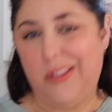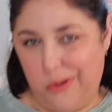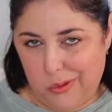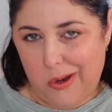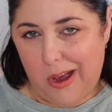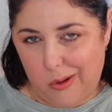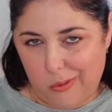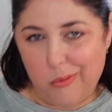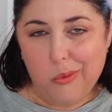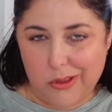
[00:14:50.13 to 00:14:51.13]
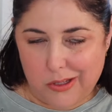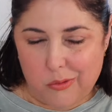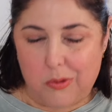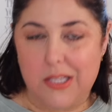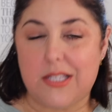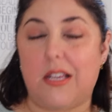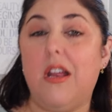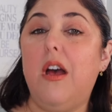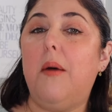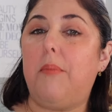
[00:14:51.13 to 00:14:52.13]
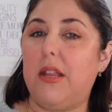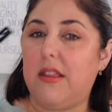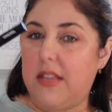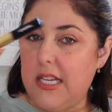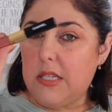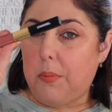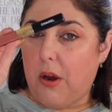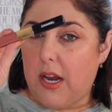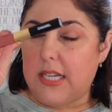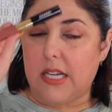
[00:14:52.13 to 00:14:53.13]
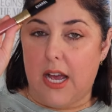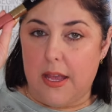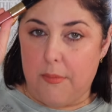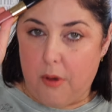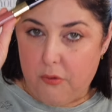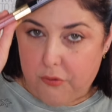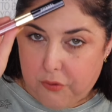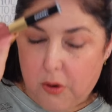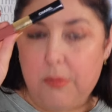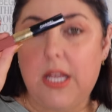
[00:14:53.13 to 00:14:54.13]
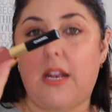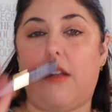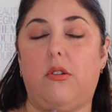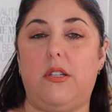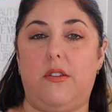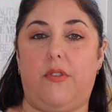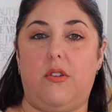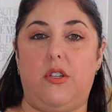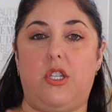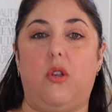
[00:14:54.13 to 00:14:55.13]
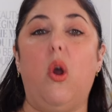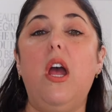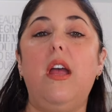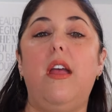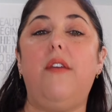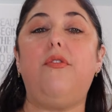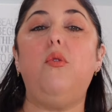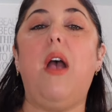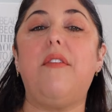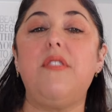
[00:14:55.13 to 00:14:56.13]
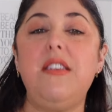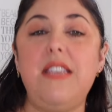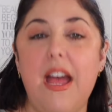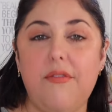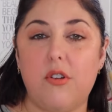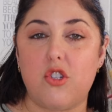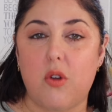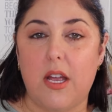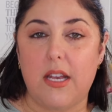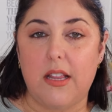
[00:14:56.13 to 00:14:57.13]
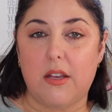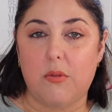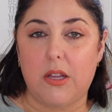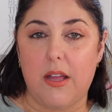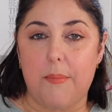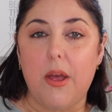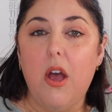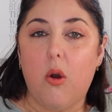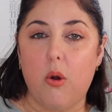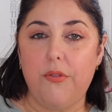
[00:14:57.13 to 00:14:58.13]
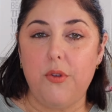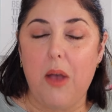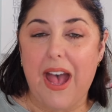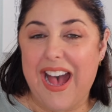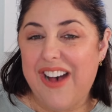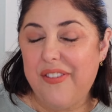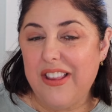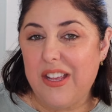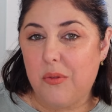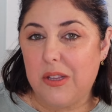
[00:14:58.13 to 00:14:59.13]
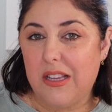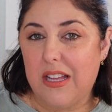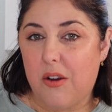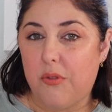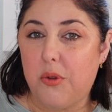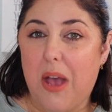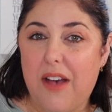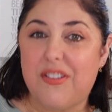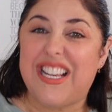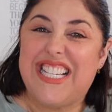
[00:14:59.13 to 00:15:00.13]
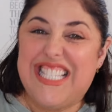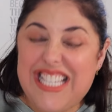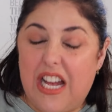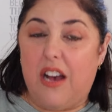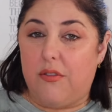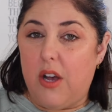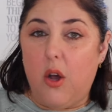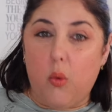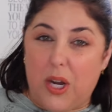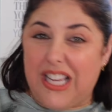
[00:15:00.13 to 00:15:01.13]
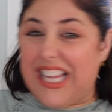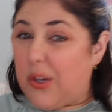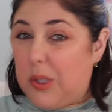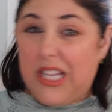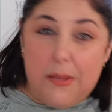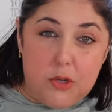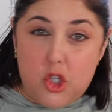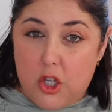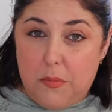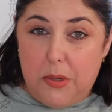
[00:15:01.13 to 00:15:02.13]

you know, within reason. But this product I am firmly and utterly devoted to. If you have never tried a liquid lip, or if you have a liquid, or if you have an idea of what a liquid lip should